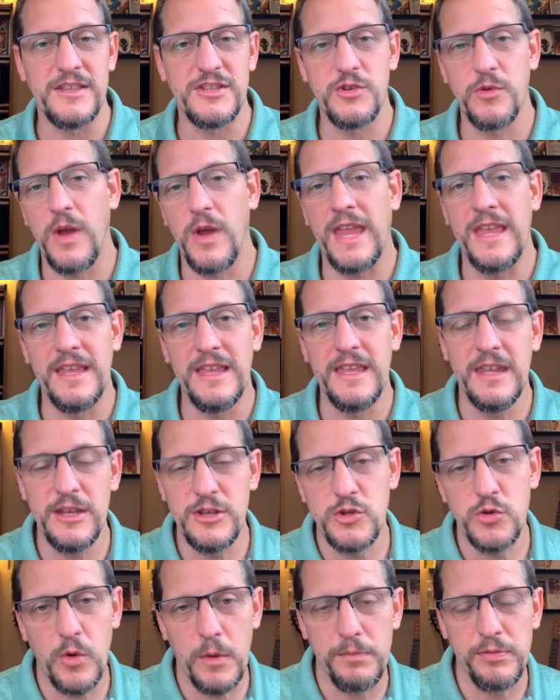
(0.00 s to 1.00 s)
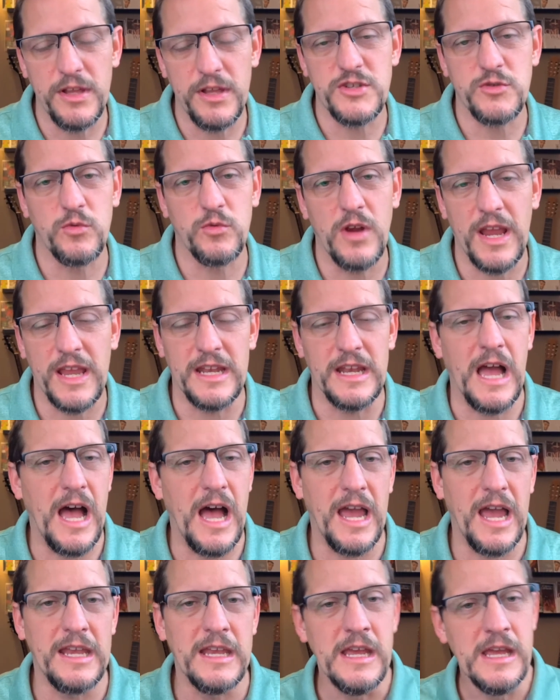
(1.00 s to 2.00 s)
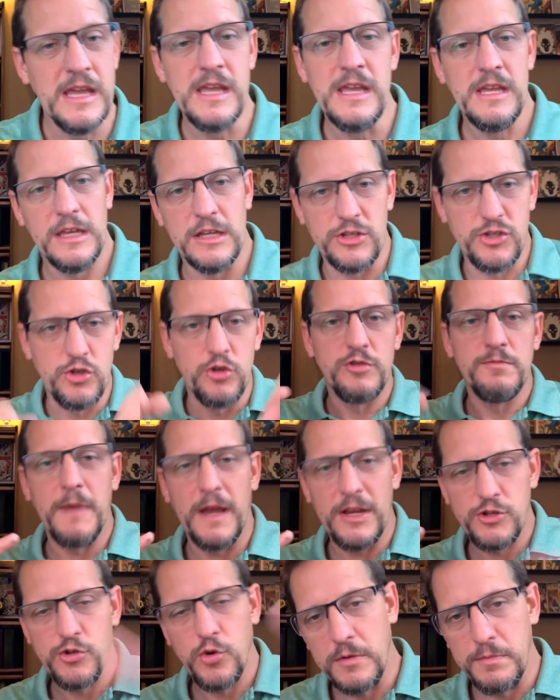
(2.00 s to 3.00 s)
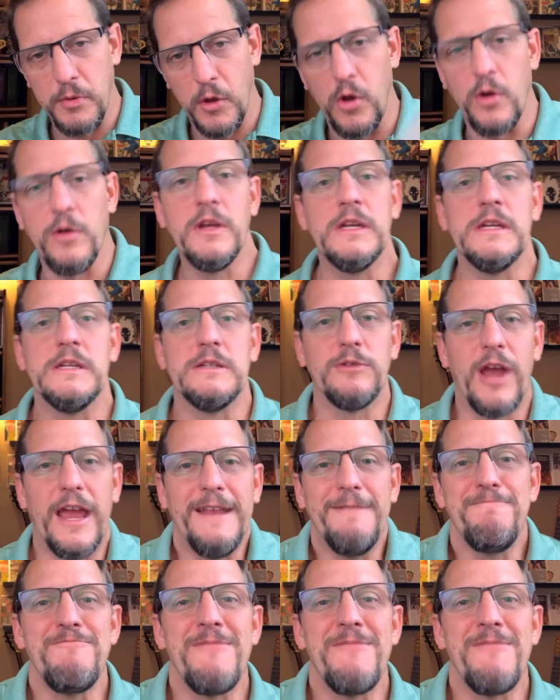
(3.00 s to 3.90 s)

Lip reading: so I can get into a place where I can hide and shoot my short bow, right?